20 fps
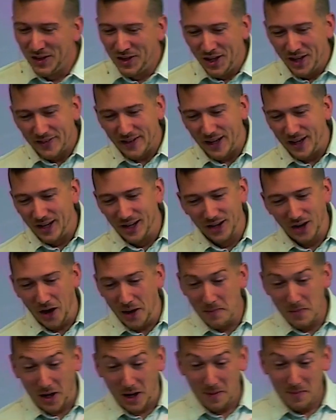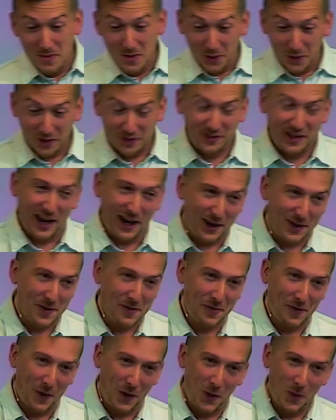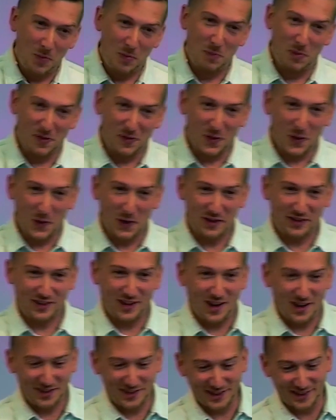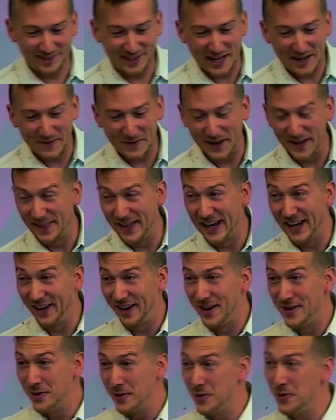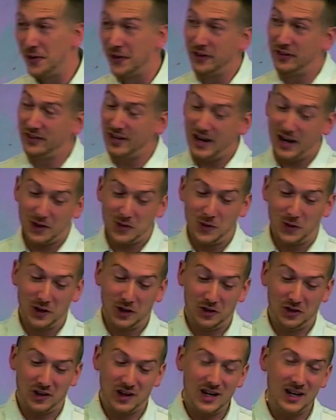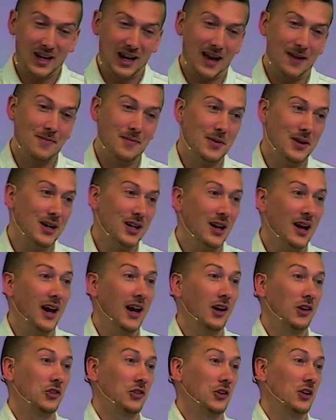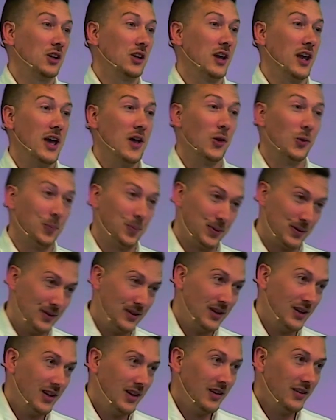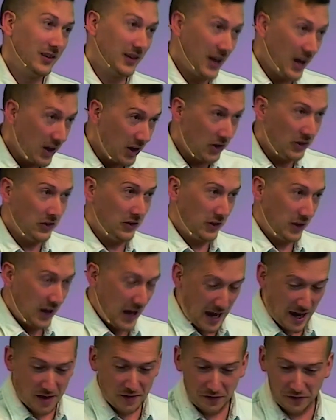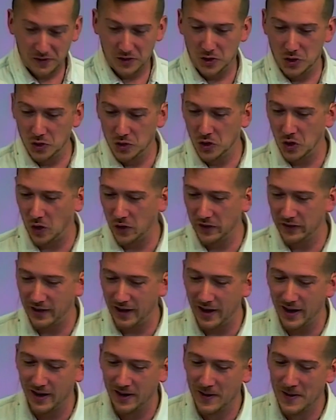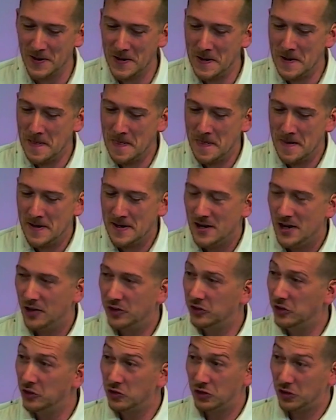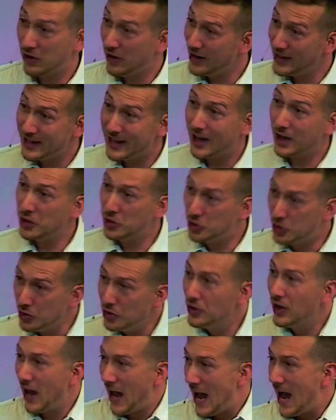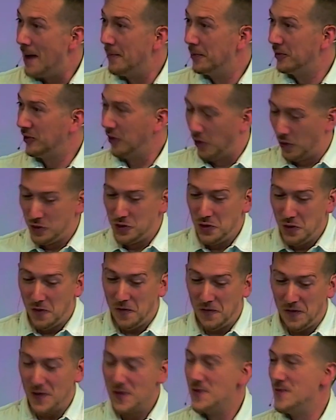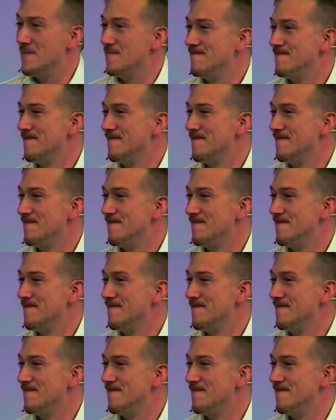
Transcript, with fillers: Now, I'm, I'm not a technophobe before it starts to sound like that. I know that technology can be an excellent help to get us to have good content. And so try and get good apps on your phone.